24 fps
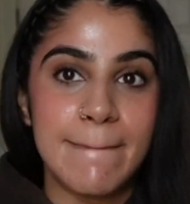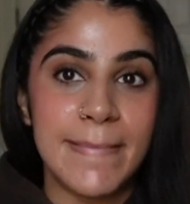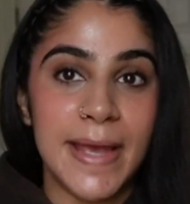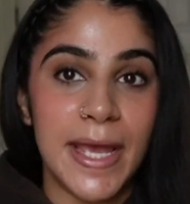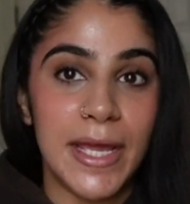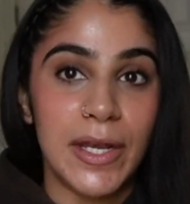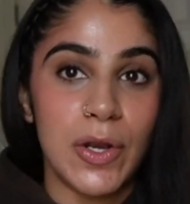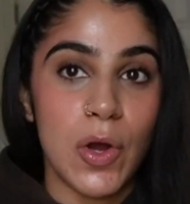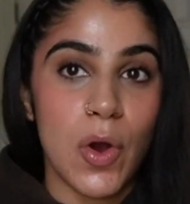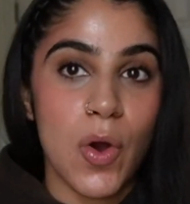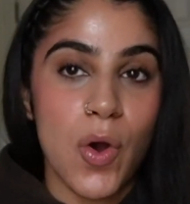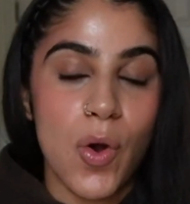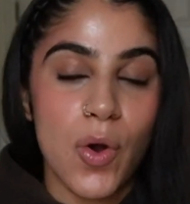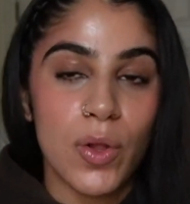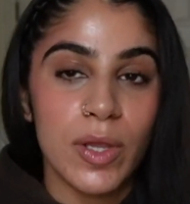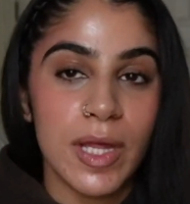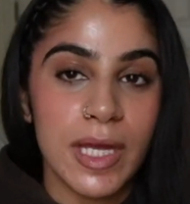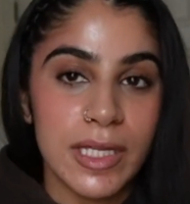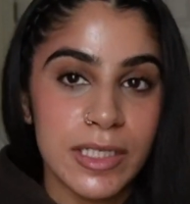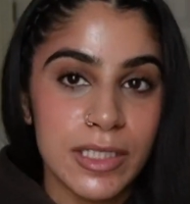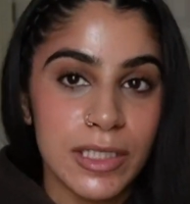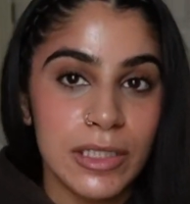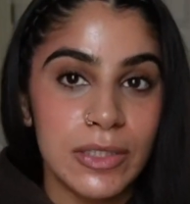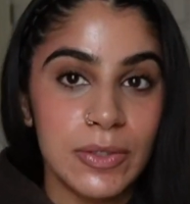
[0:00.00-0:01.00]
And all
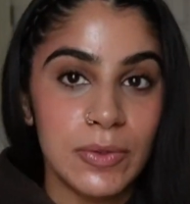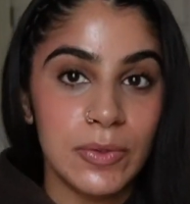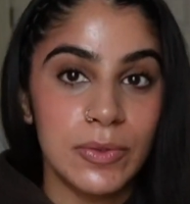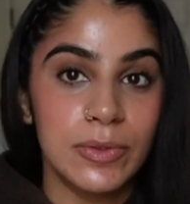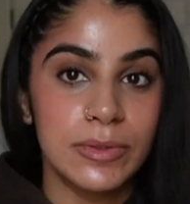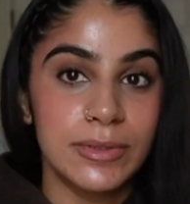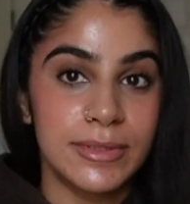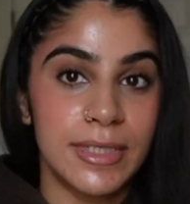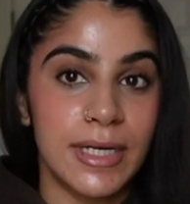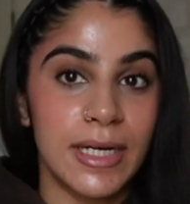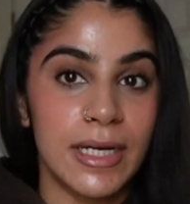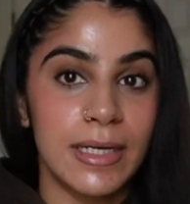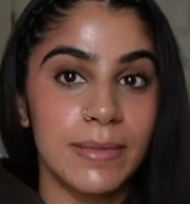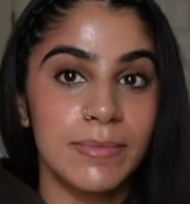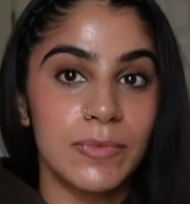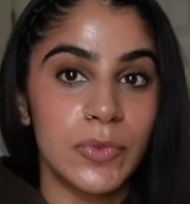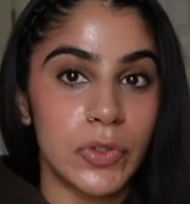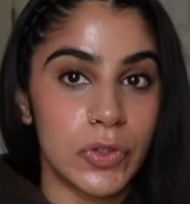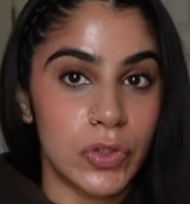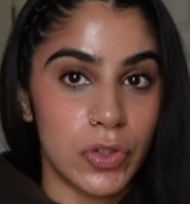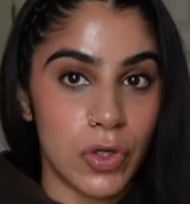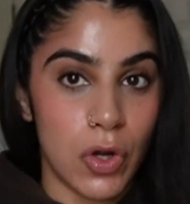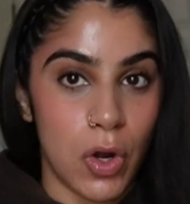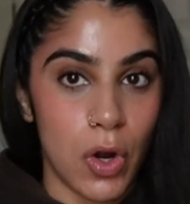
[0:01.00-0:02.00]
I did the whole time
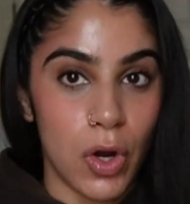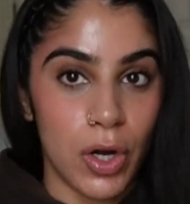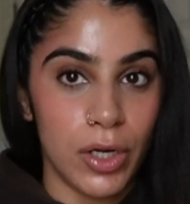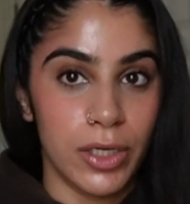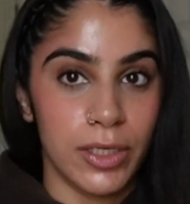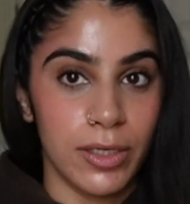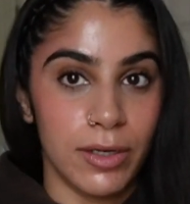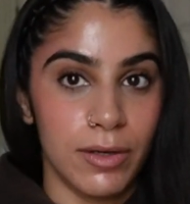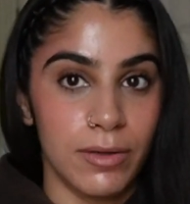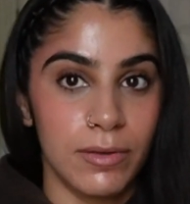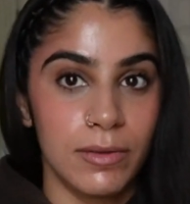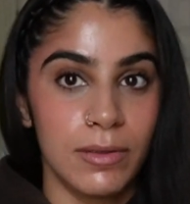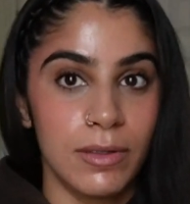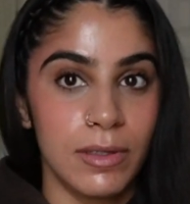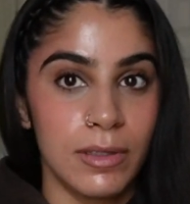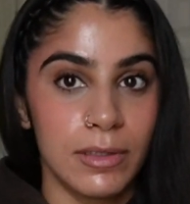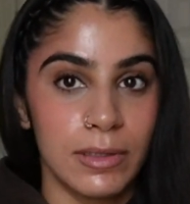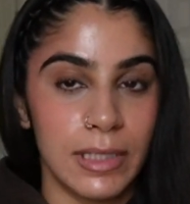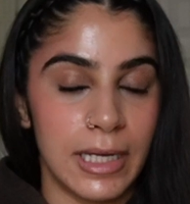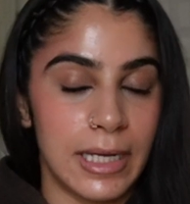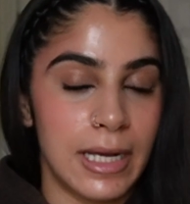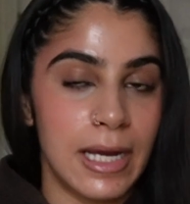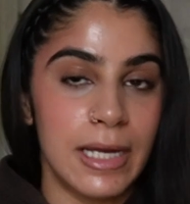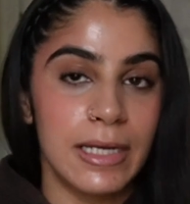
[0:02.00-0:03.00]
was cardio.
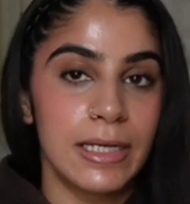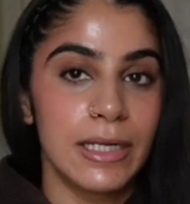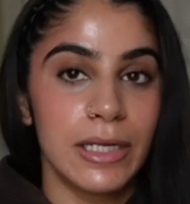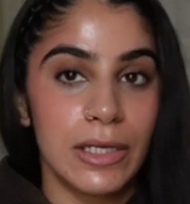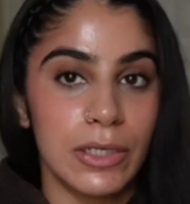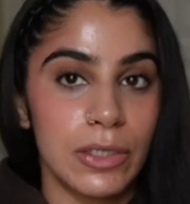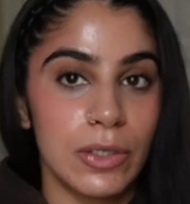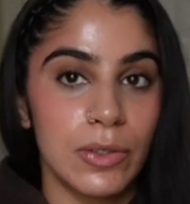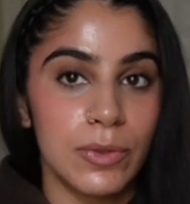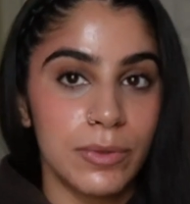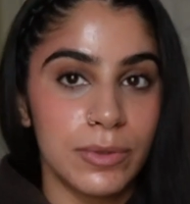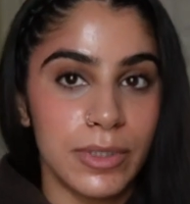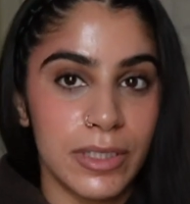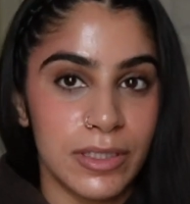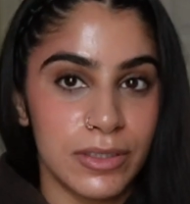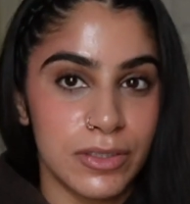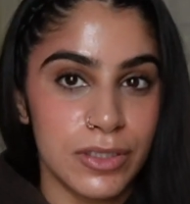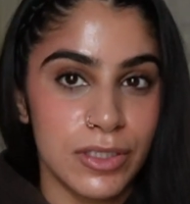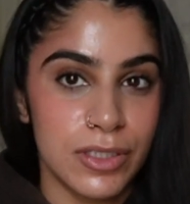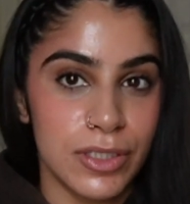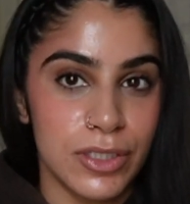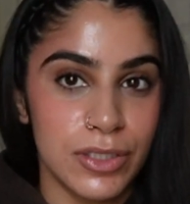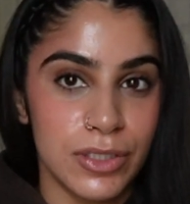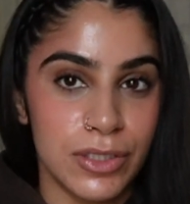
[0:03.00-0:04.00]
Like, I didn't know what
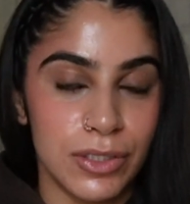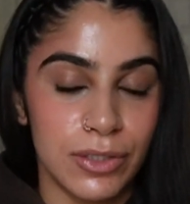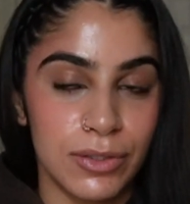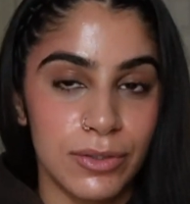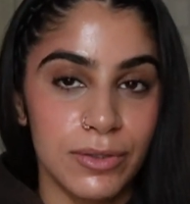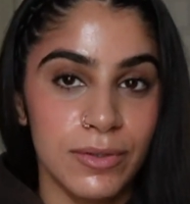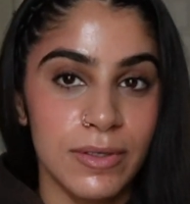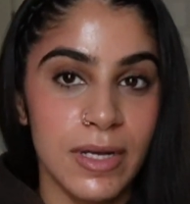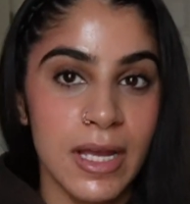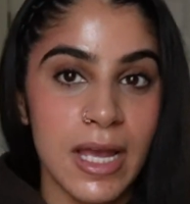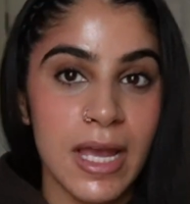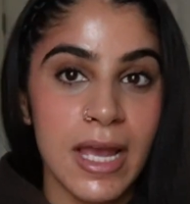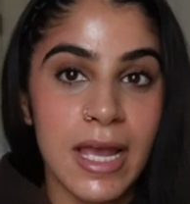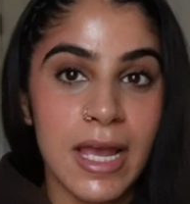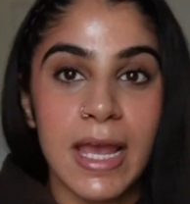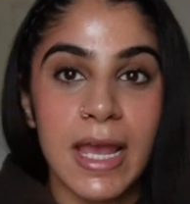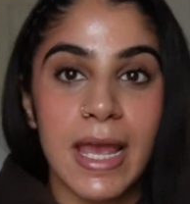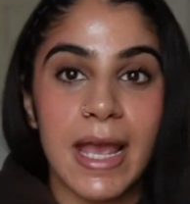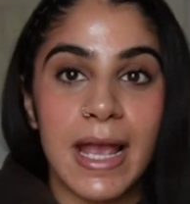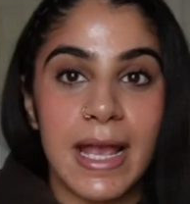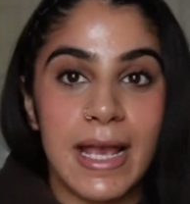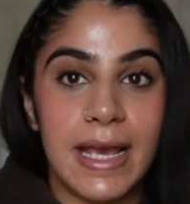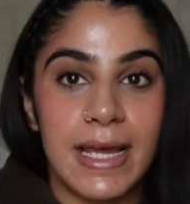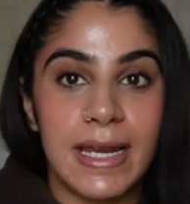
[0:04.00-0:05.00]
else to do.
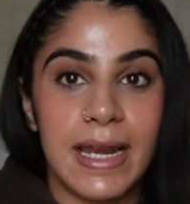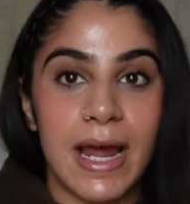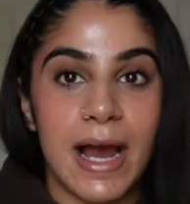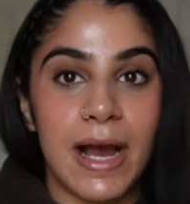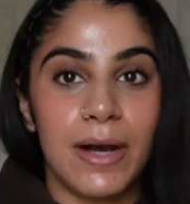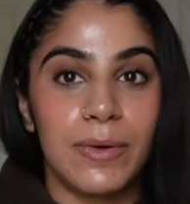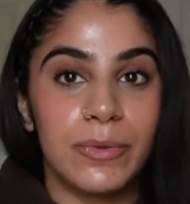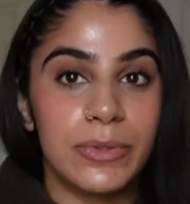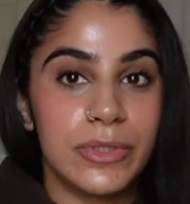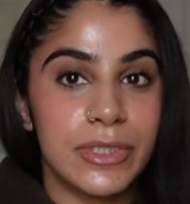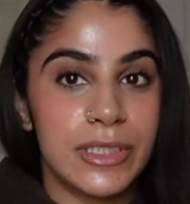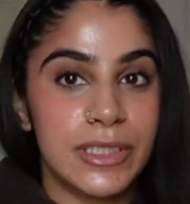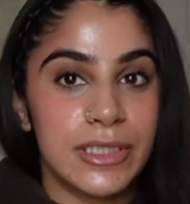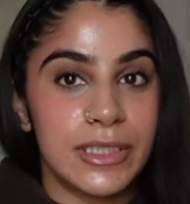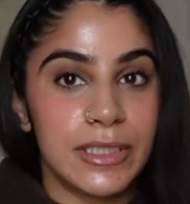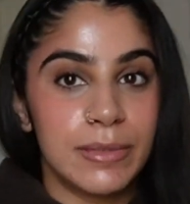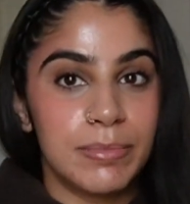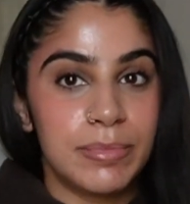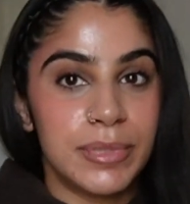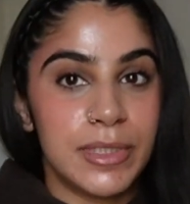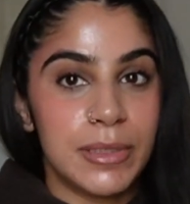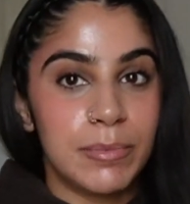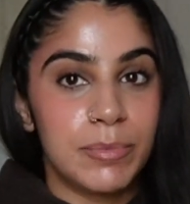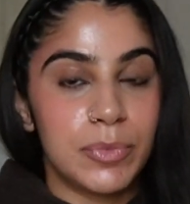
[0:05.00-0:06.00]
And I would
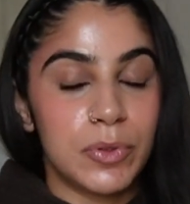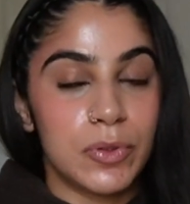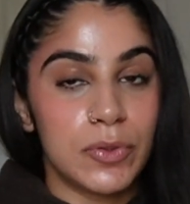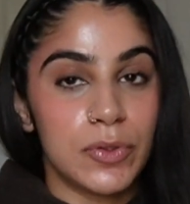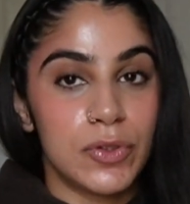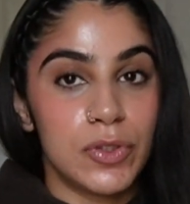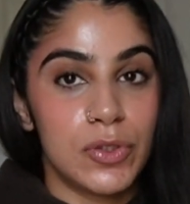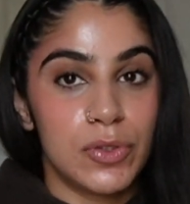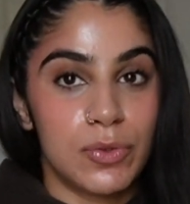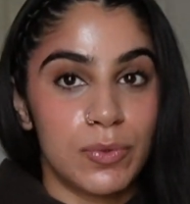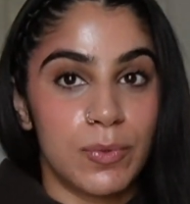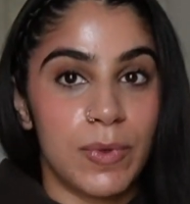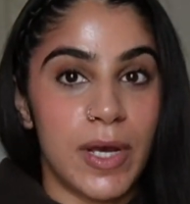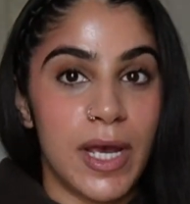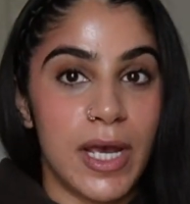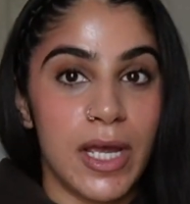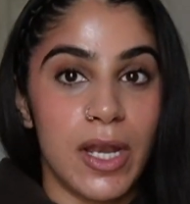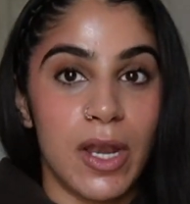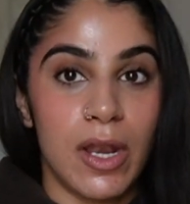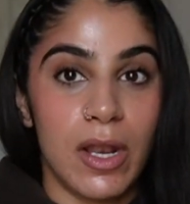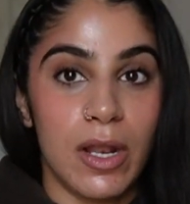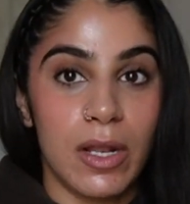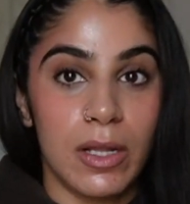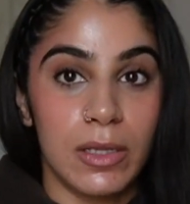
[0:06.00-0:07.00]
see people
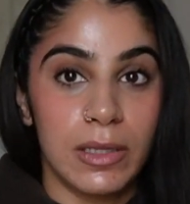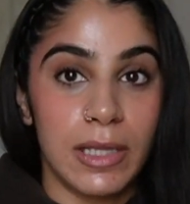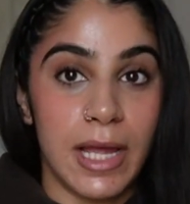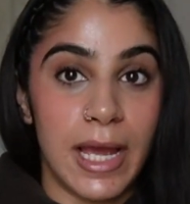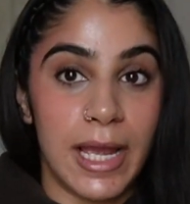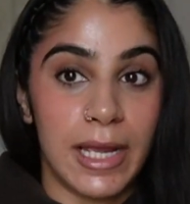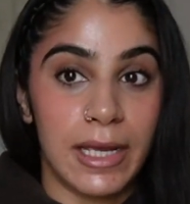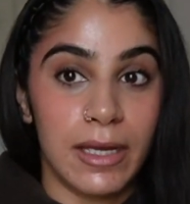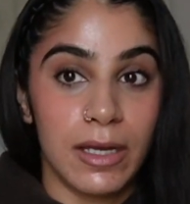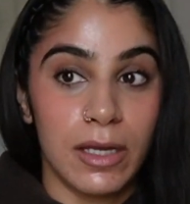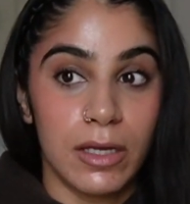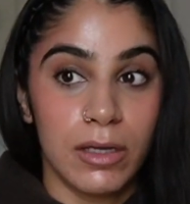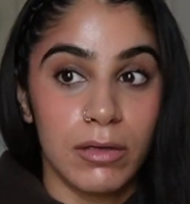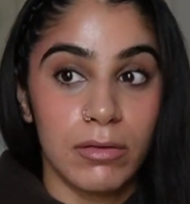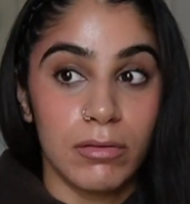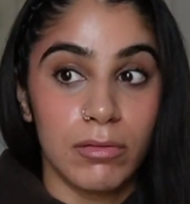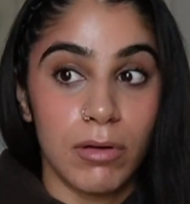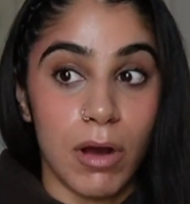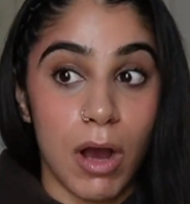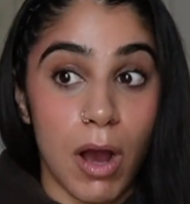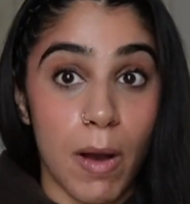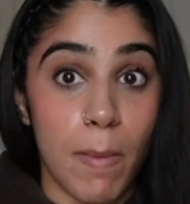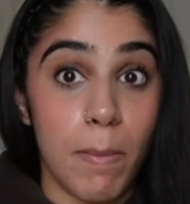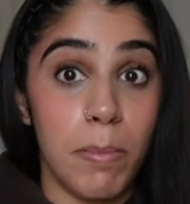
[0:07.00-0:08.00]
sweat, like,
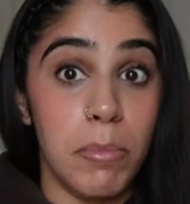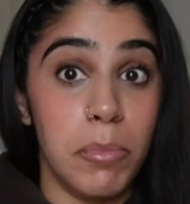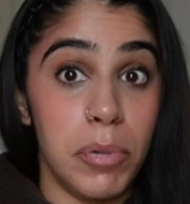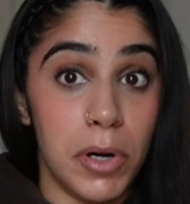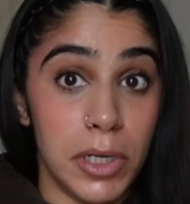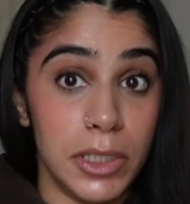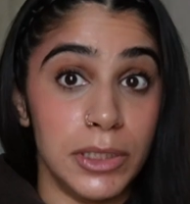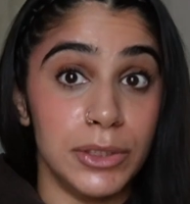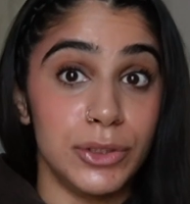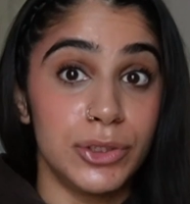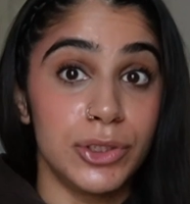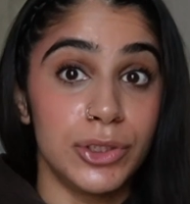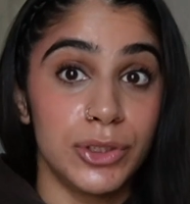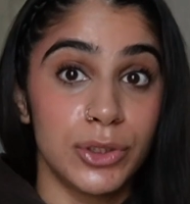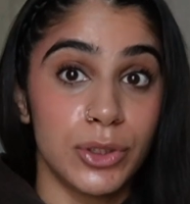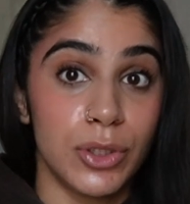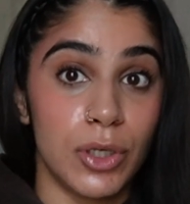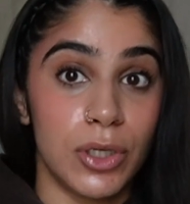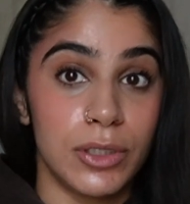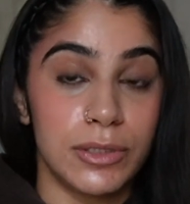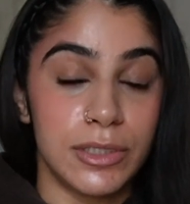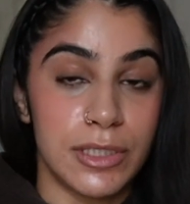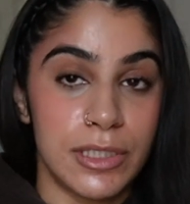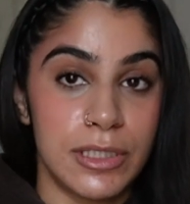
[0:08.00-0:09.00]
a bunch
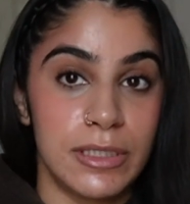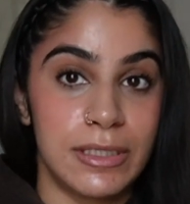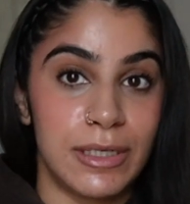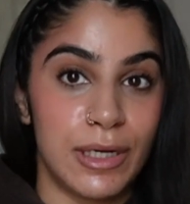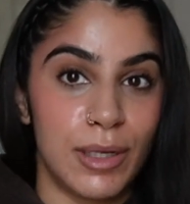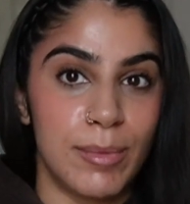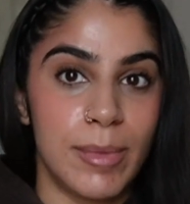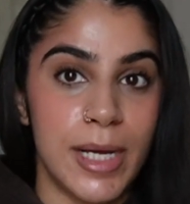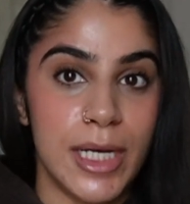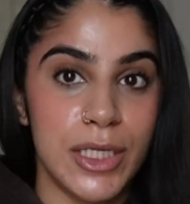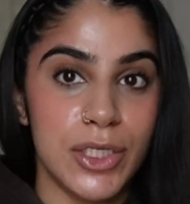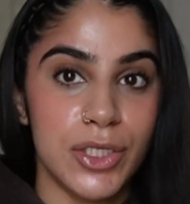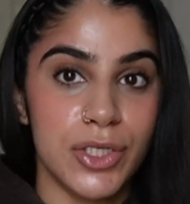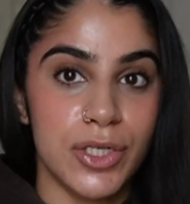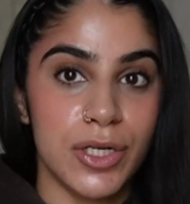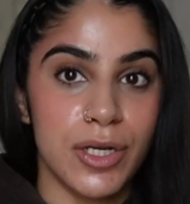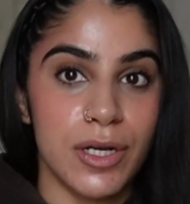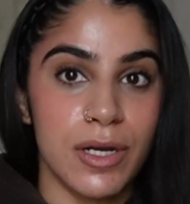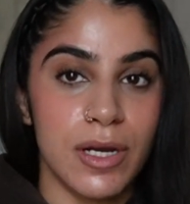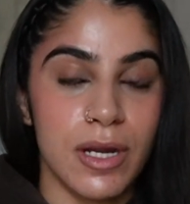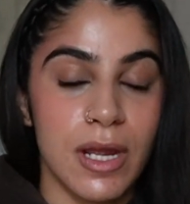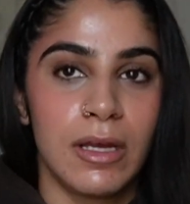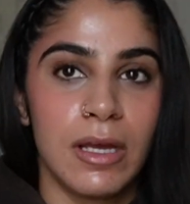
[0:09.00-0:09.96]
on the Stairmaster.